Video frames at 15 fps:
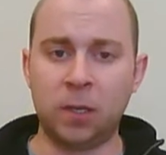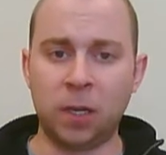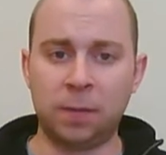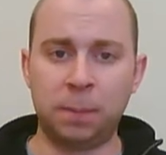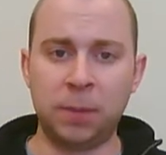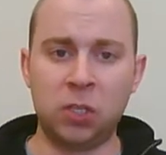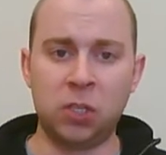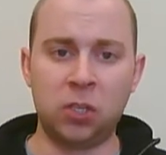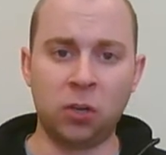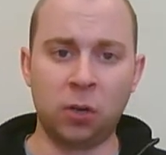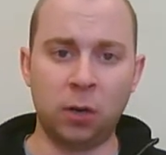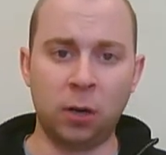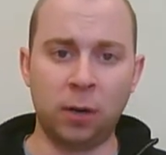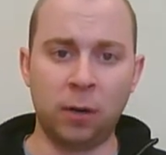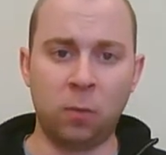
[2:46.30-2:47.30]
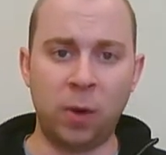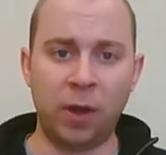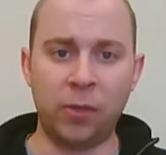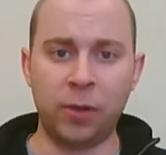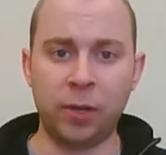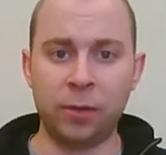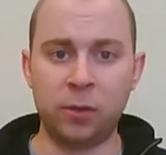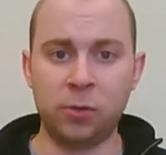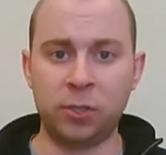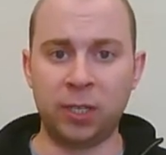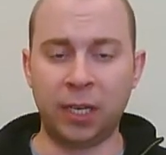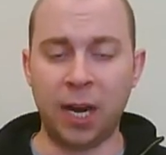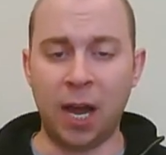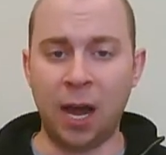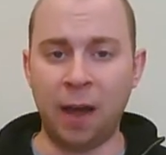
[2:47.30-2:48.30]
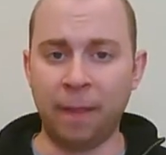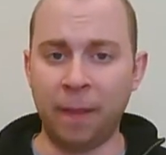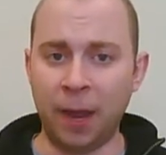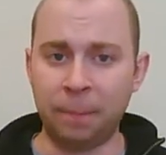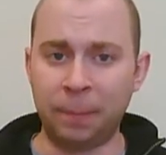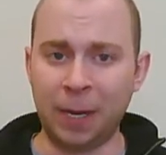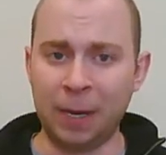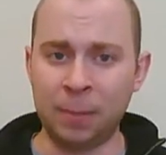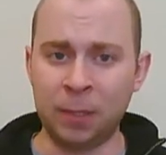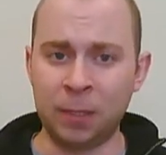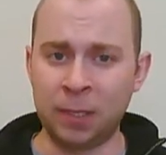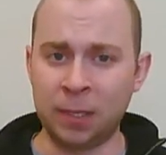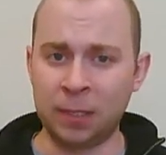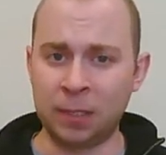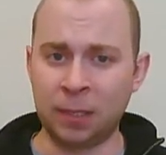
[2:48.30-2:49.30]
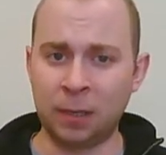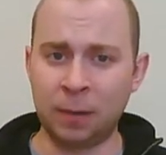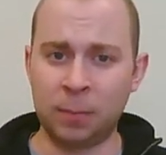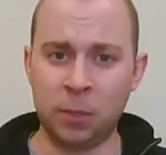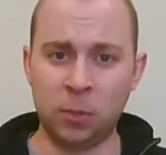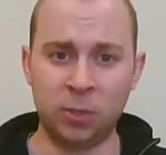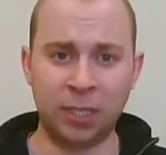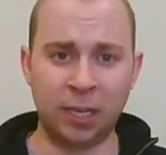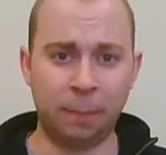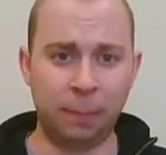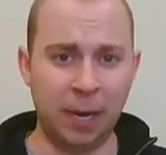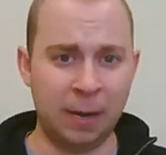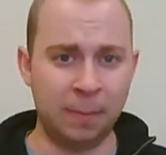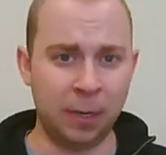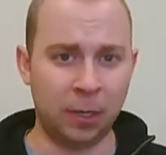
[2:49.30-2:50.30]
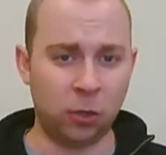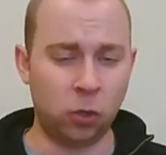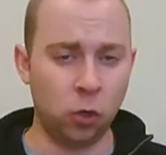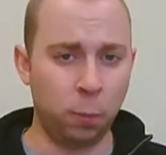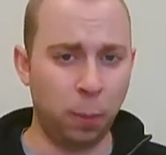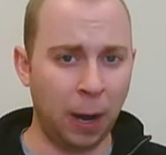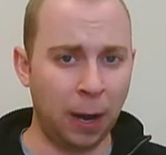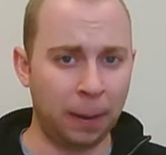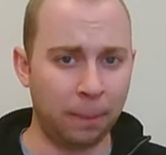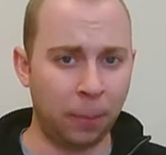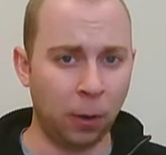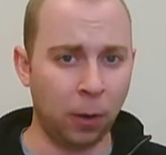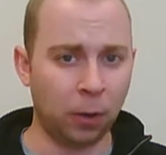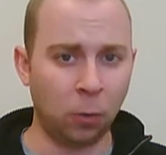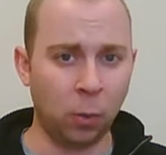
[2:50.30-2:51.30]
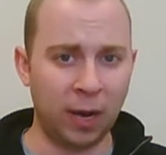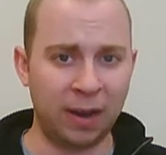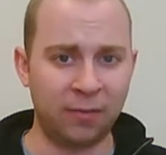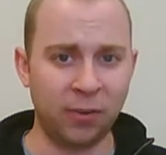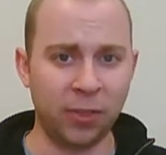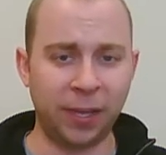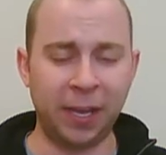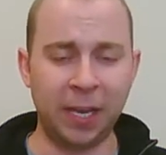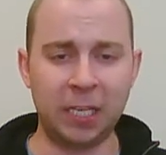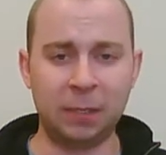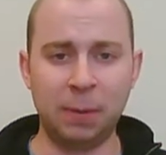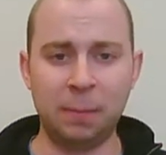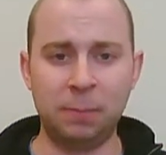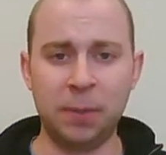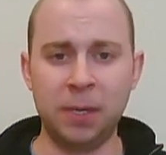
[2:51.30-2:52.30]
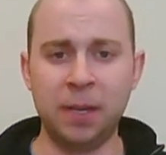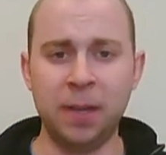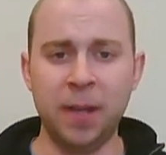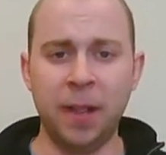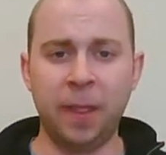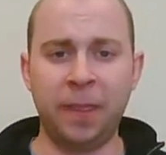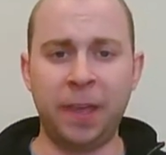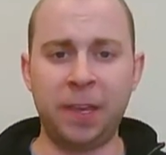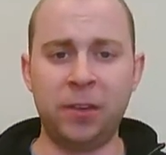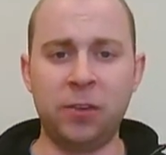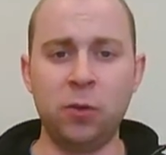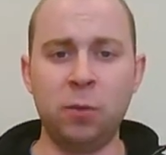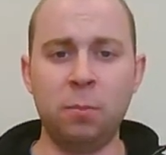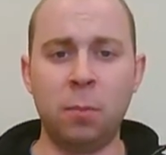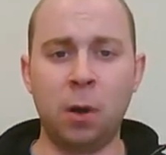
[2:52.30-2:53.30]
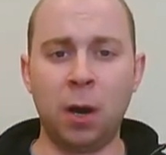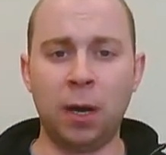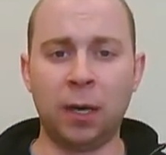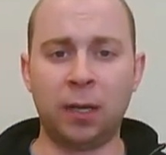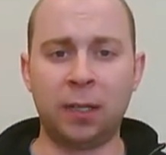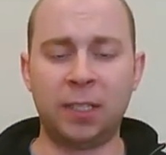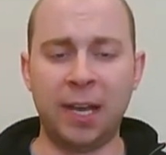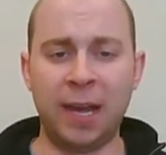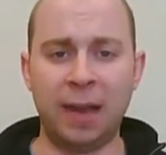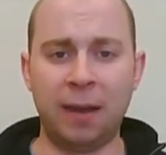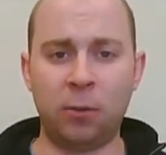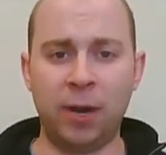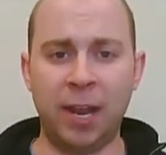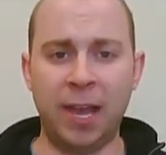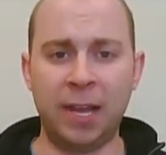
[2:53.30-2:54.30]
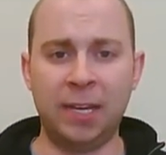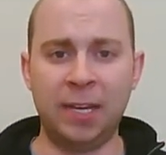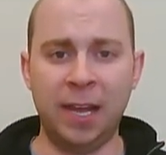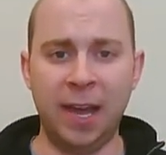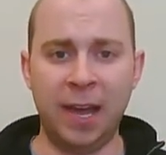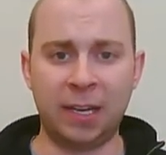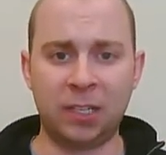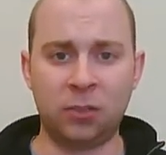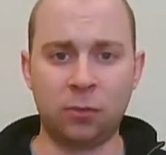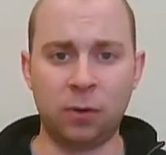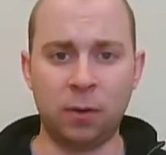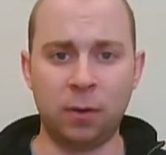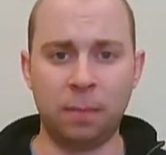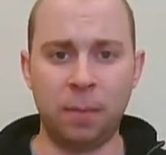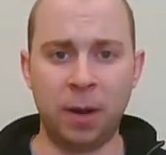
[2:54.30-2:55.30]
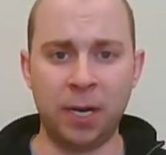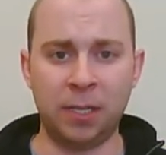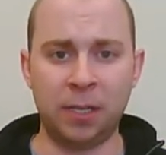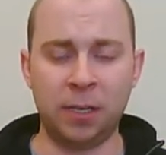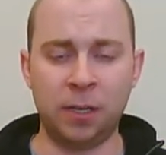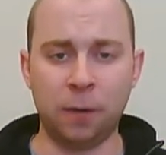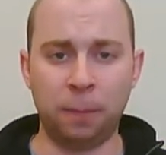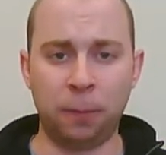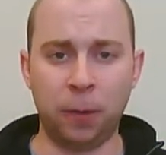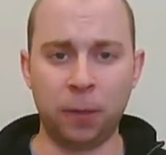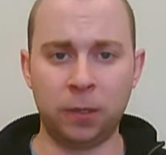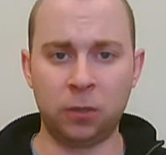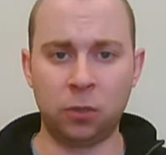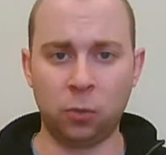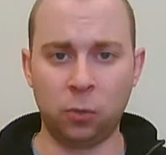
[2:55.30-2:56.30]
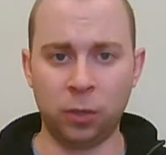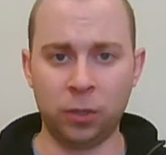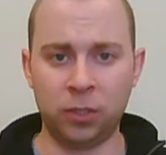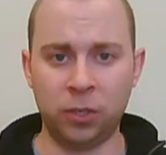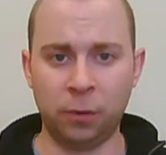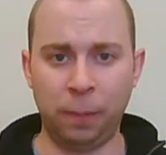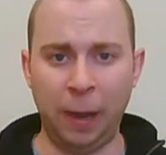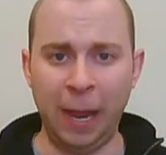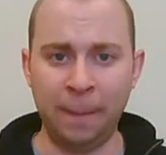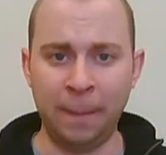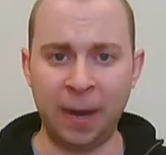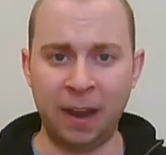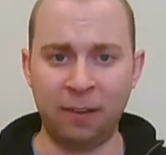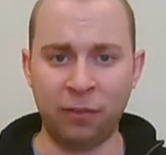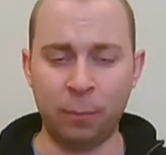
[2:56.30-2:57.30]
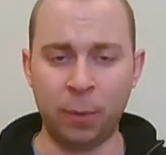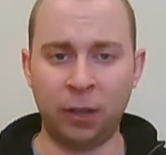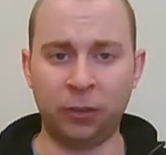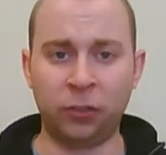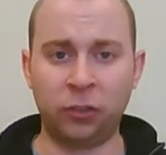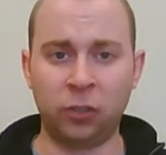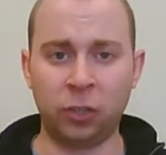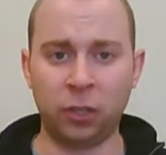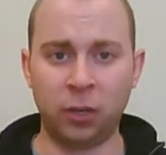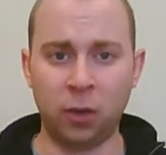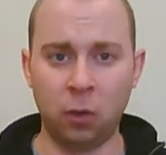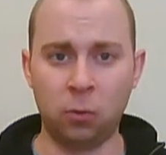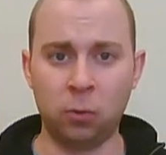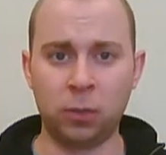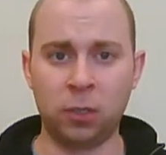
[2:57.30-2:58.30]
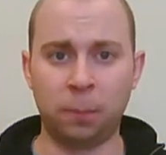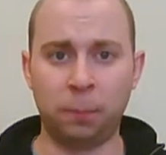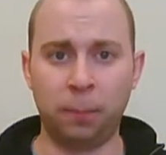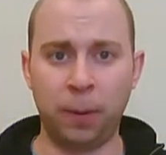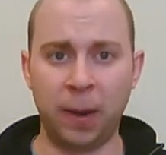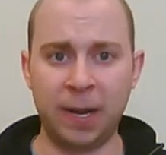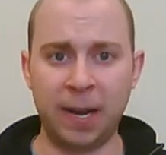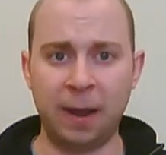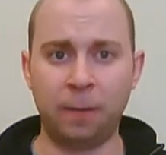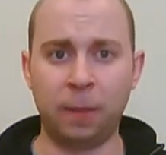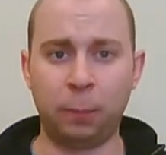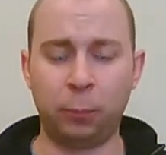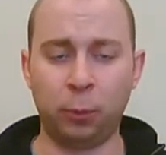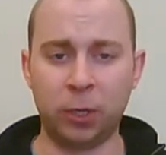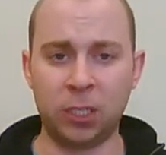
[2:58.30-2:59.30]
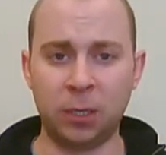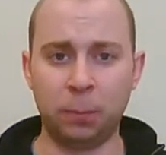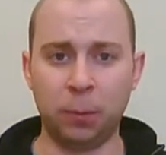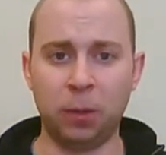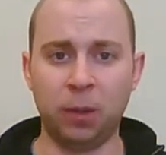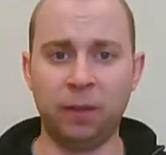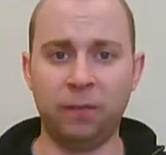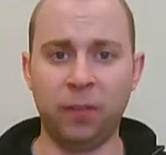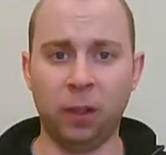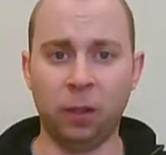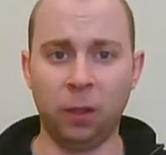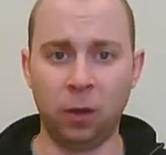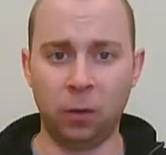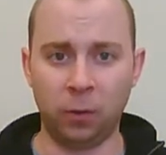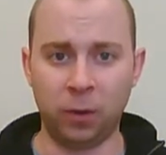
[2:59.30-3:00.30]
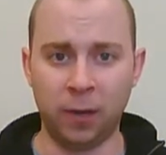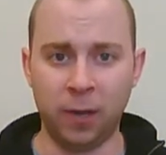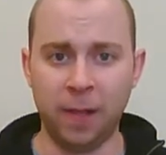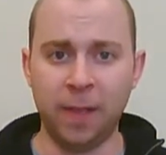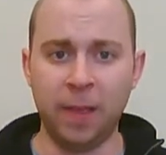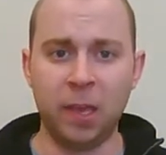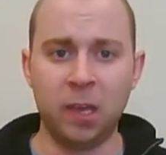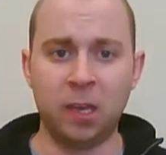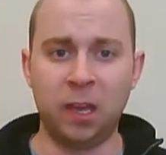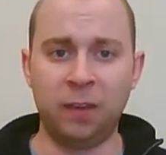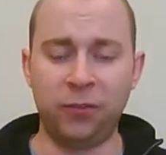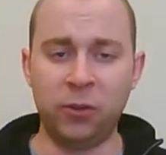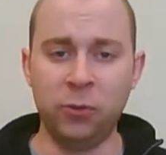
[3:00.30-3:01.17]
just be sure whether you're using an online payment system, using a payment coupon book, whatever the case may be, that you mark down any extra money that you're putting towards your payment every month to go to pay down the principal of the loan. If